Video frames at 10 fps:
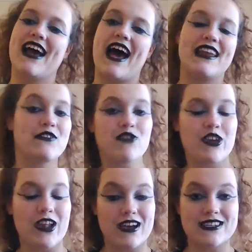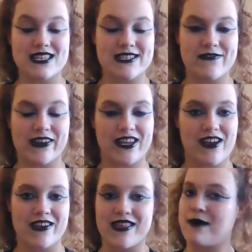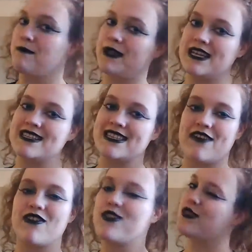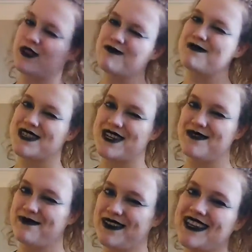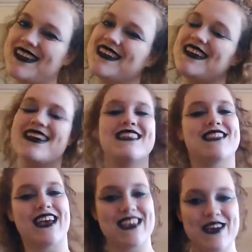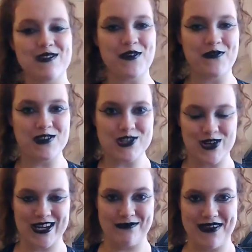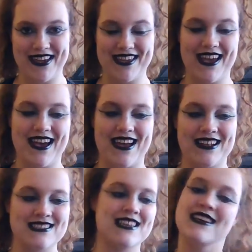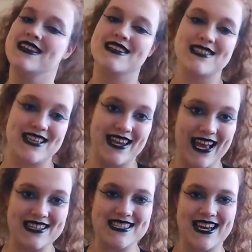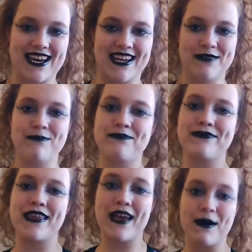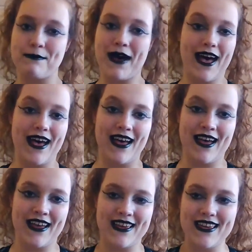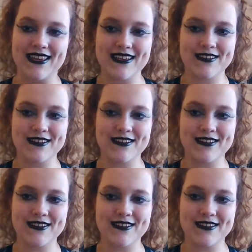And if you like this video, then please give it a thumbs up. Thank you all for joining me and see you next time. Bye!